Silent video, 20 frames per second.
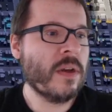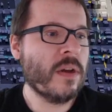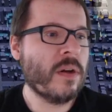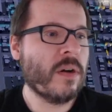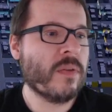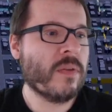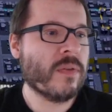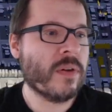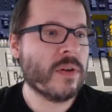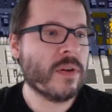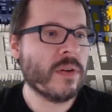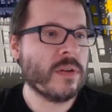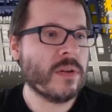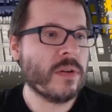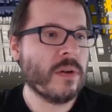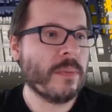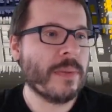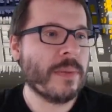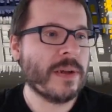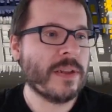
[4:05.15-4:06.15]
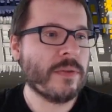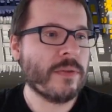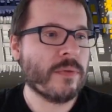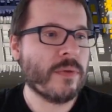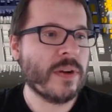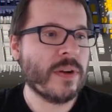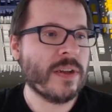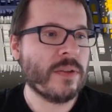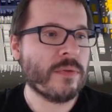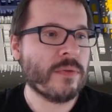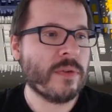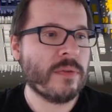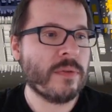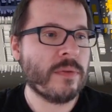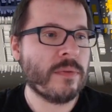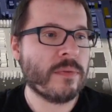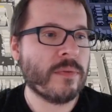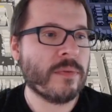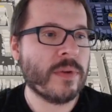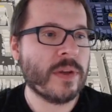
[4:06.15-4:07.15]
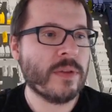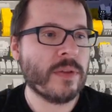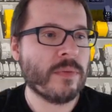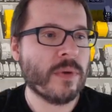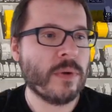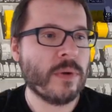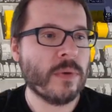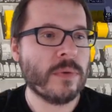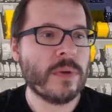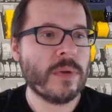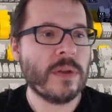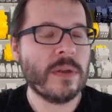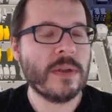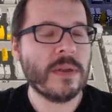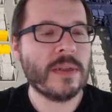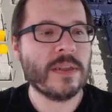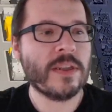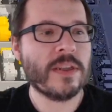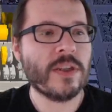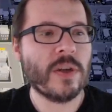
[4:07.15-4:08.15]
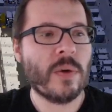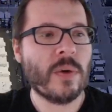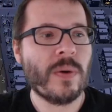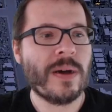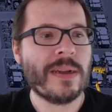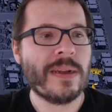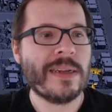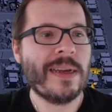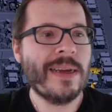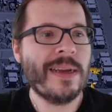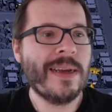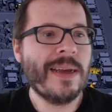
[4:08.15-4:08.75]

over by the railroad and so on.